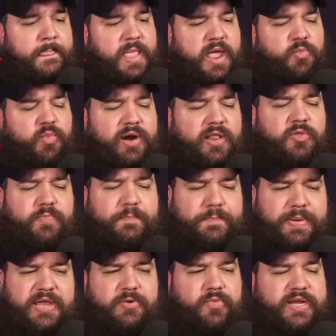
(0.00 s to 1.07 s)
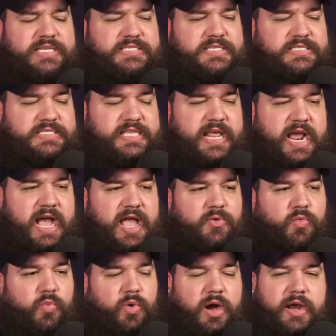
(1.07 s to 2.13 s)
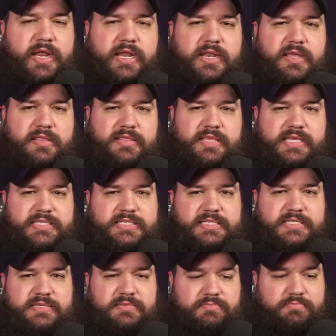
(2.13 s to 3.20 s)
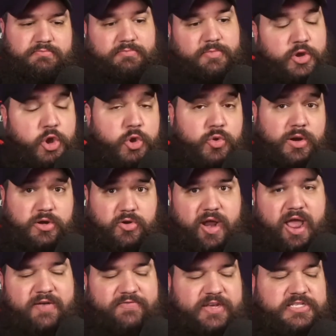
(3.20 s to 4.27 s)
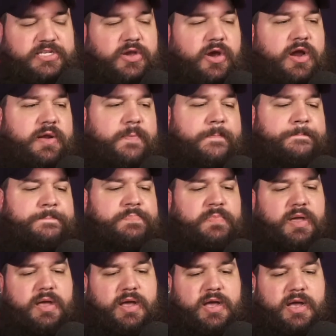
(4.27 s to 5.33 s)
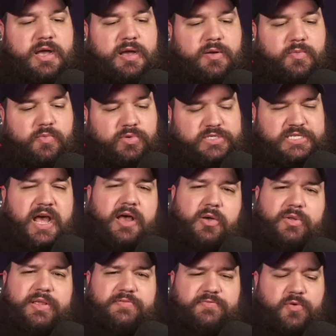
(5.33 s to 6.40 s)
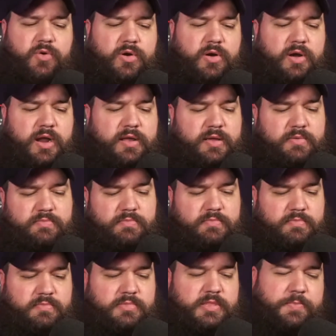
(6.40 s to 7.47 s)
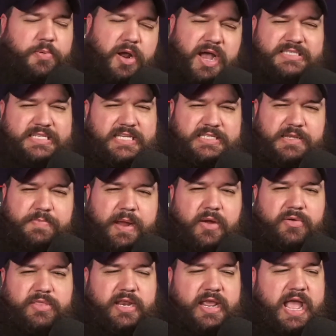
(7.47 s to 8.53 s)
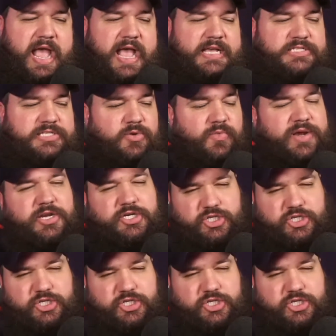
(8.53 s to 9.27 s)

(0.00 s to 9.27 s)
and one of the big reasons that I wanted this newer graphics card was not only for the processing power that it has. So when you're